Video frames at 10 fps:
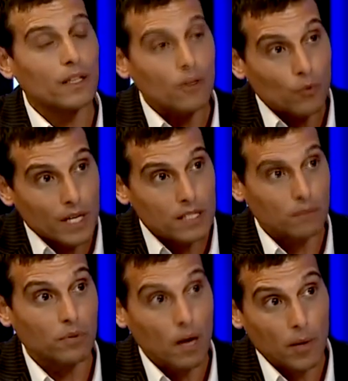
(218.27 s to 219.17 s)
And the
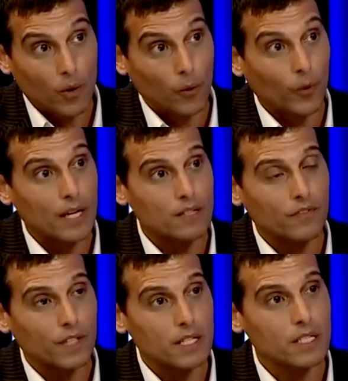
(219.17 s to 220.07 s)
reason, primary reason
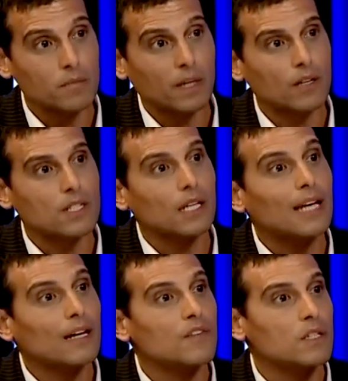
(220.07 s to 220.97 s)
for this is because the
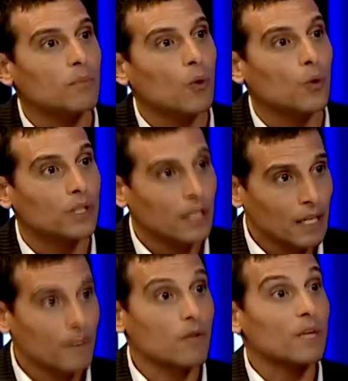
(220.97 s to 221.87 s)
lack of support
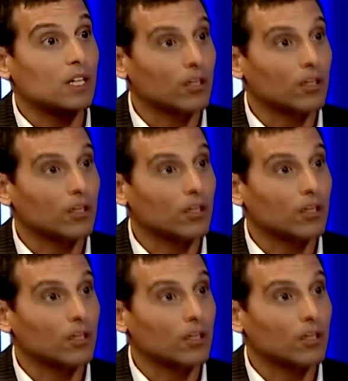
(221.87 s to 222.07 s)
from the